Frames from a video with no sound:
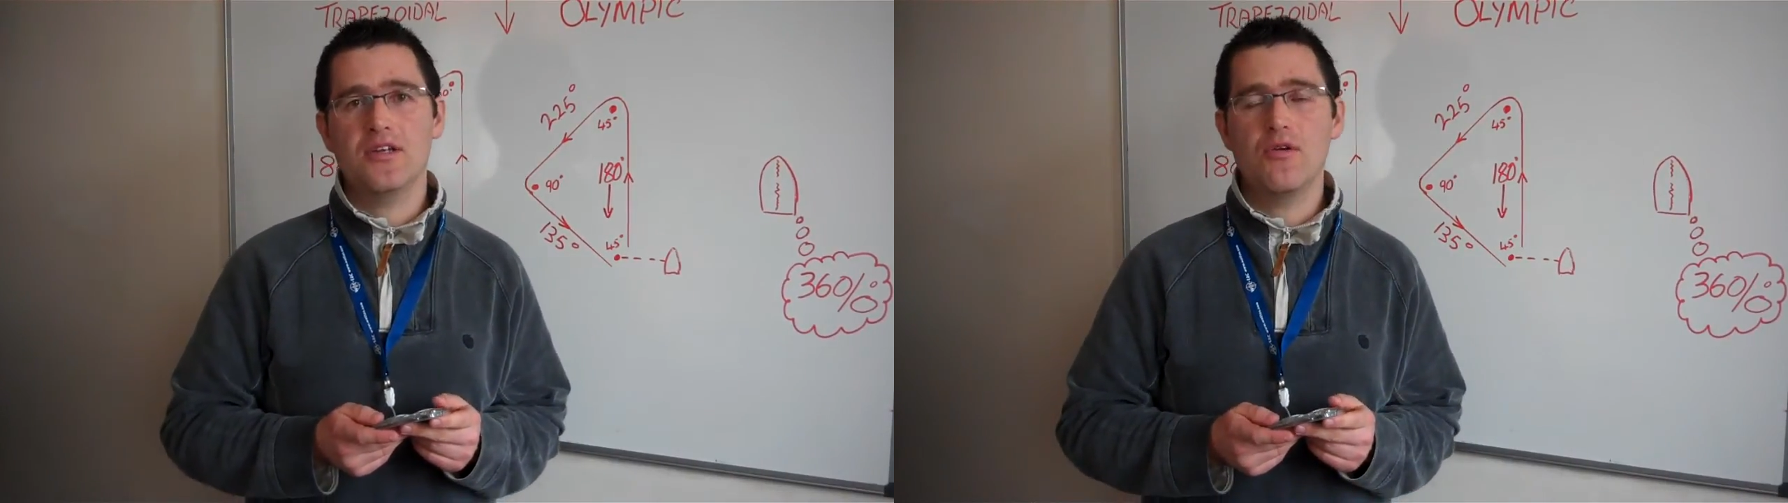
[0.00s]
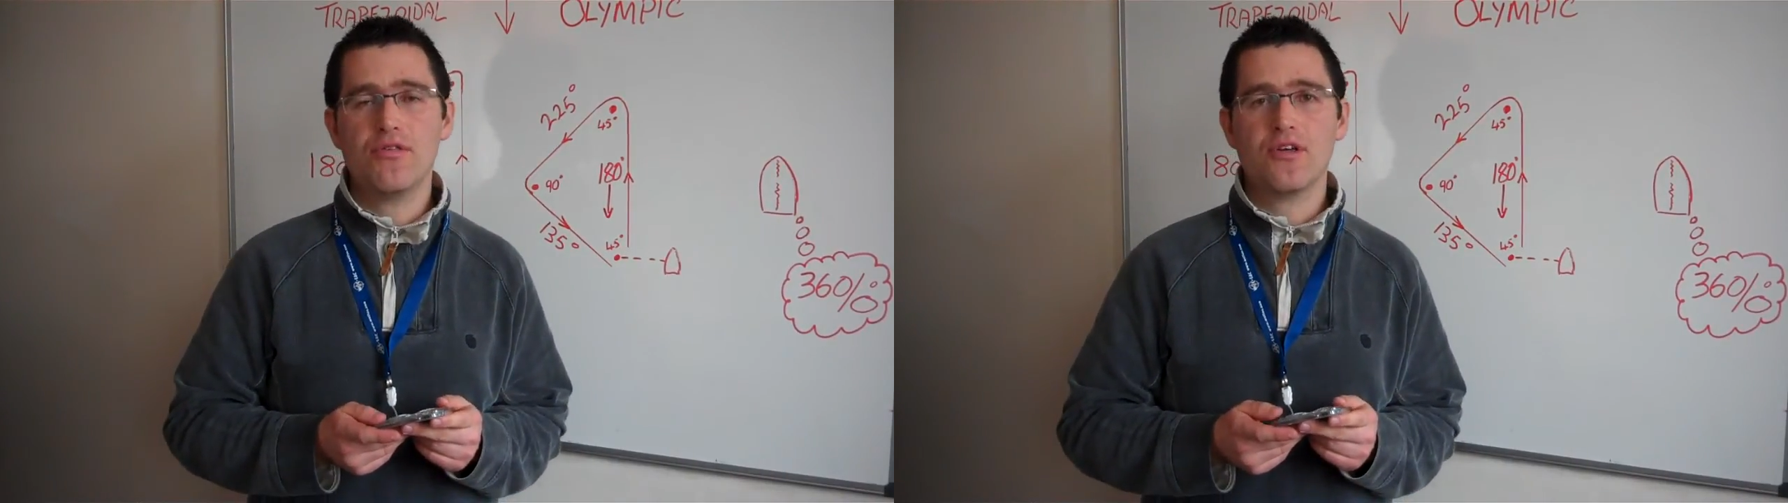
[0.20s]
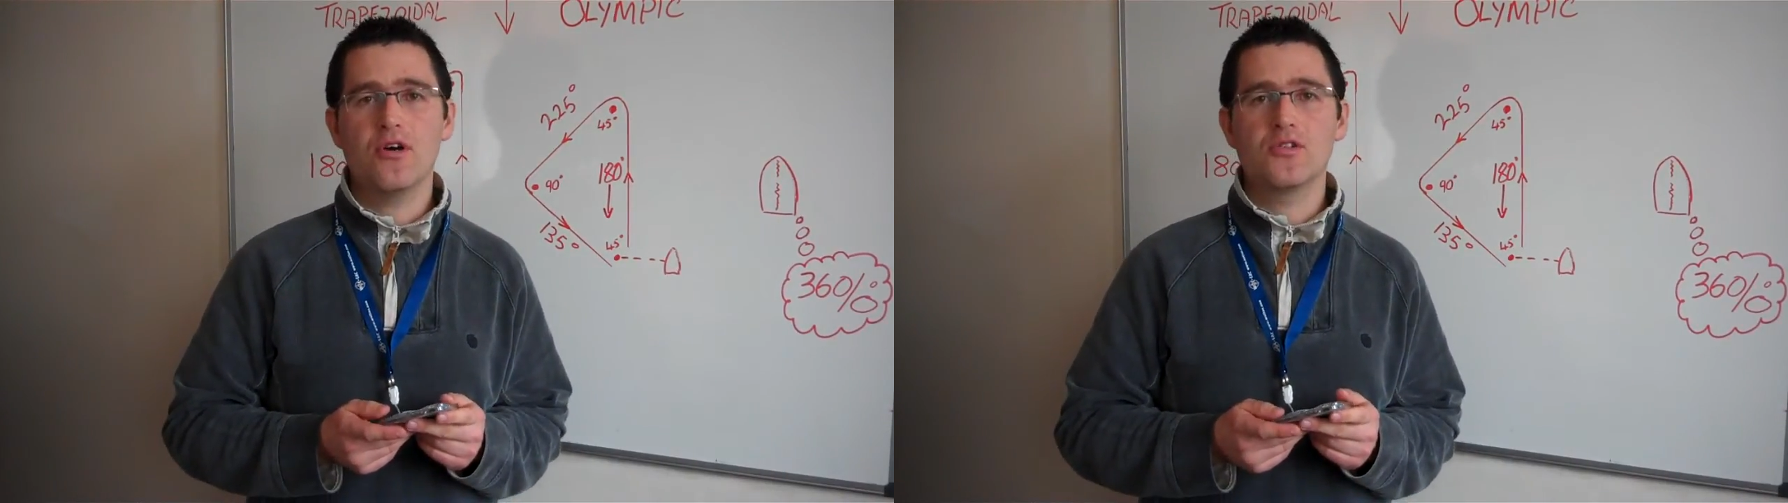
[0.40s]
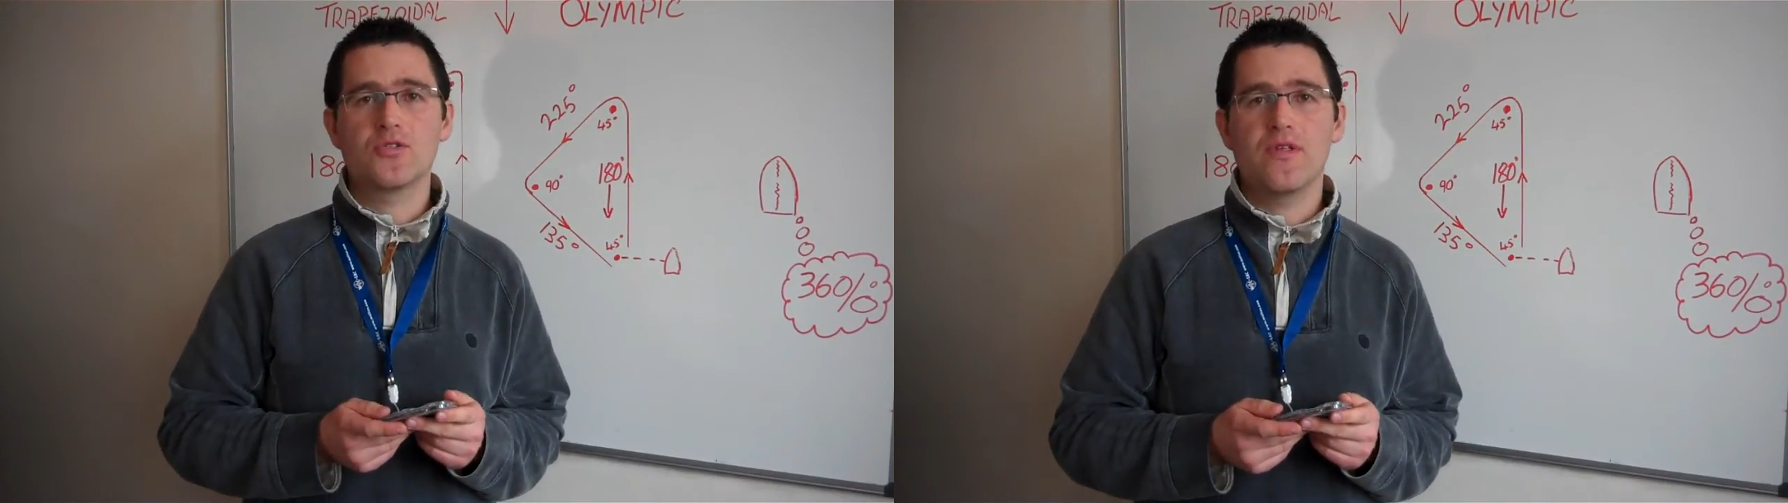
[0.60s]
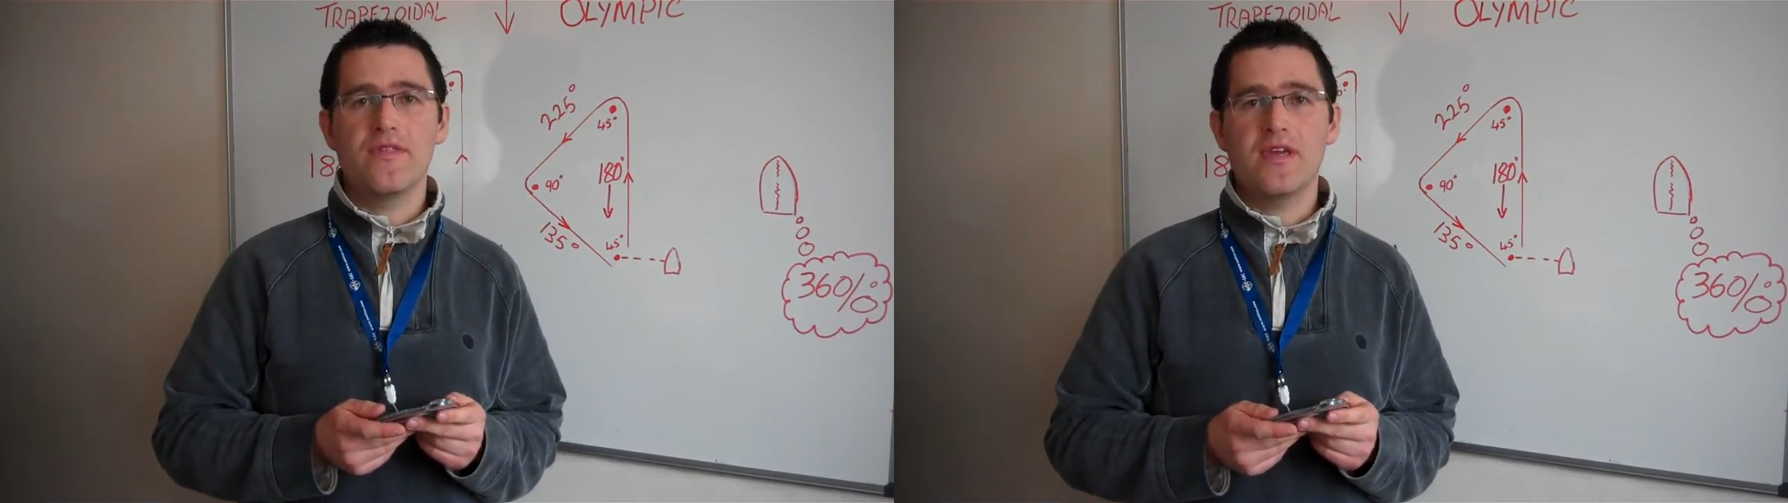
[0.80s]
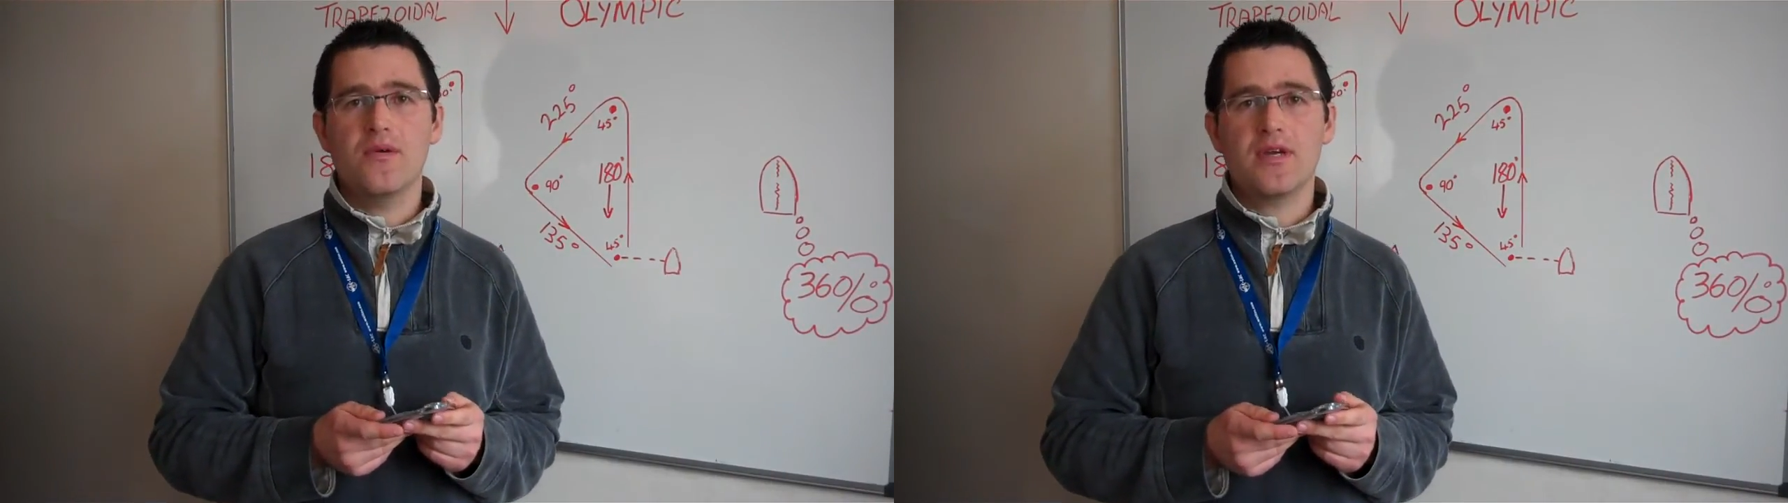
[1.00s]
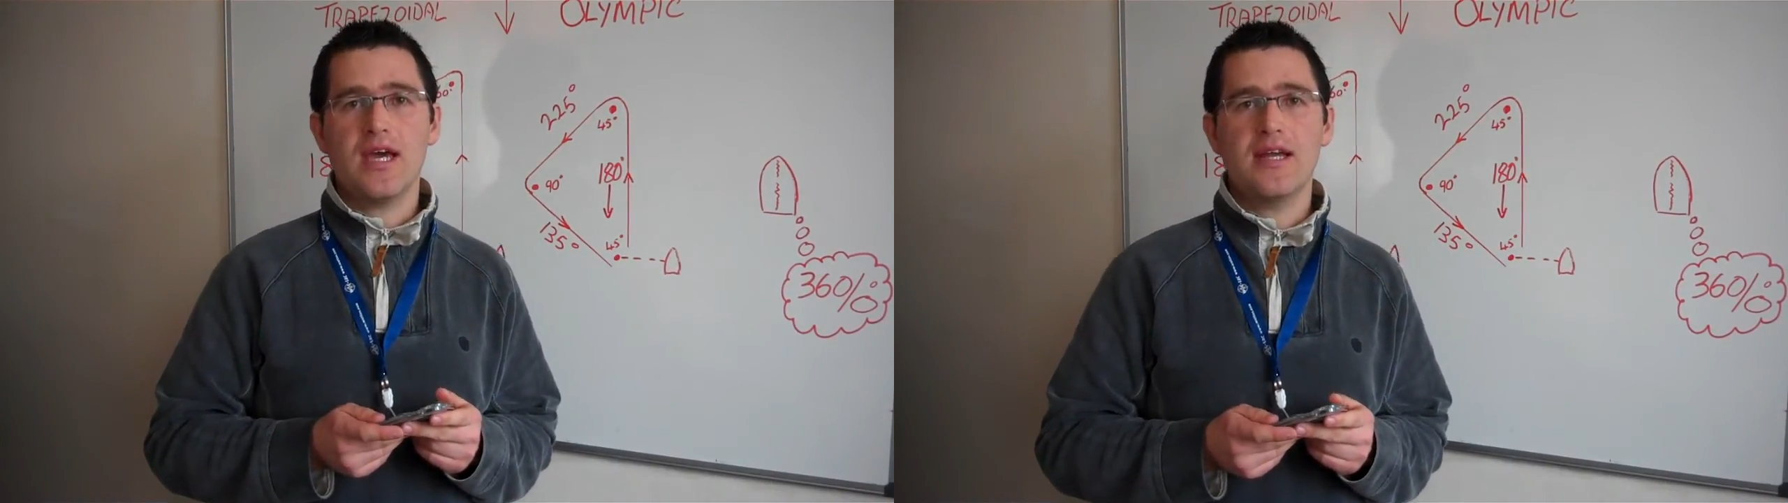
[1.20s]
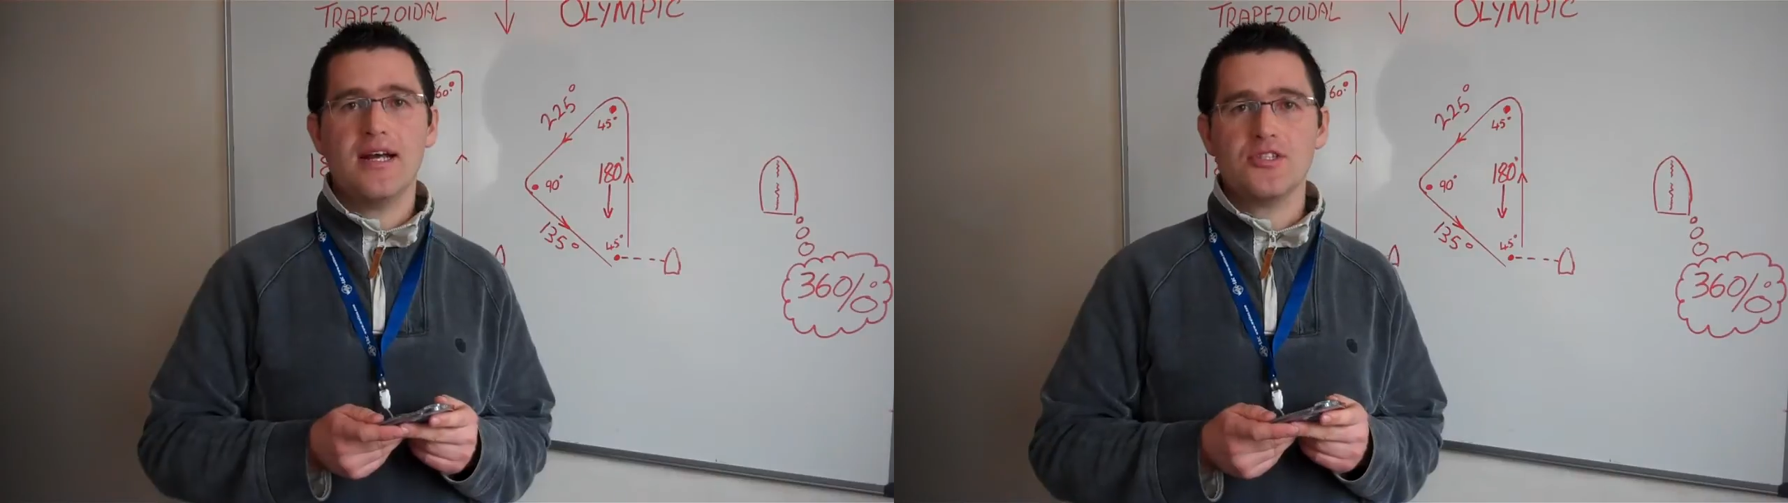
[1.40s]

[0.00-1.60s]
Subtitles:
youth coach within the UK,